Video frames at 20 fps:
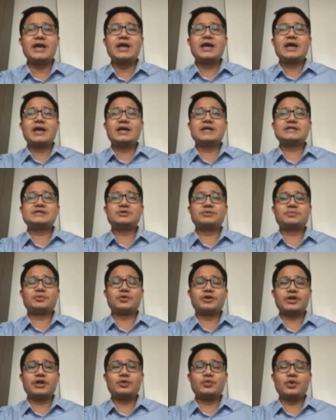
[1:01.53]
has
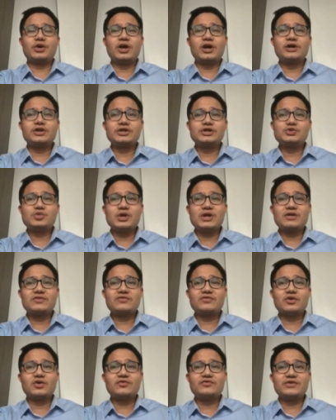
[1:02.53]
reported 112
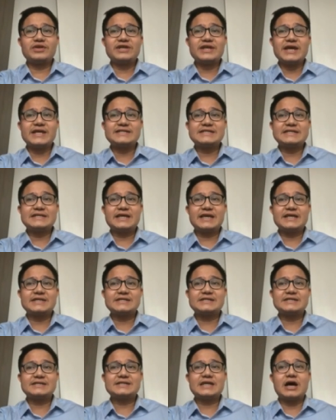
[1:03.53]
COVID-19
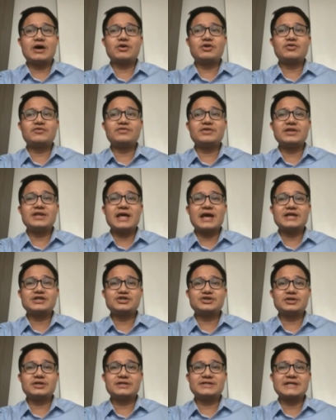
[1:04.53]
cases out of the
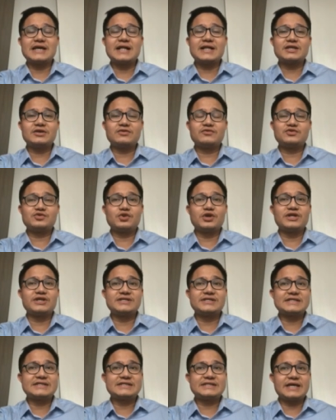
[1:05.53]
national tally of
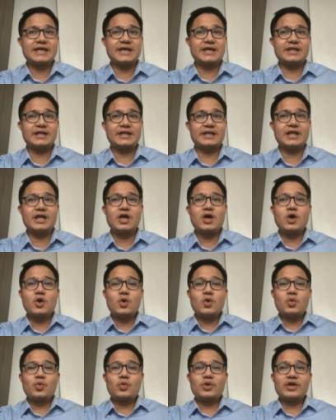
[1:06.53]
268,
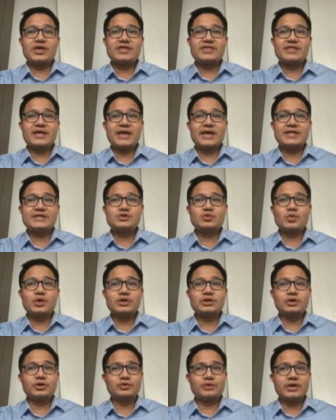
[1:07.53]
with
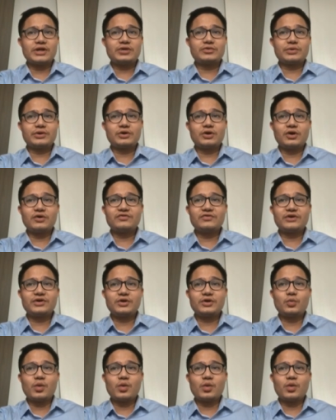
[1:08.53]
81 already recovered while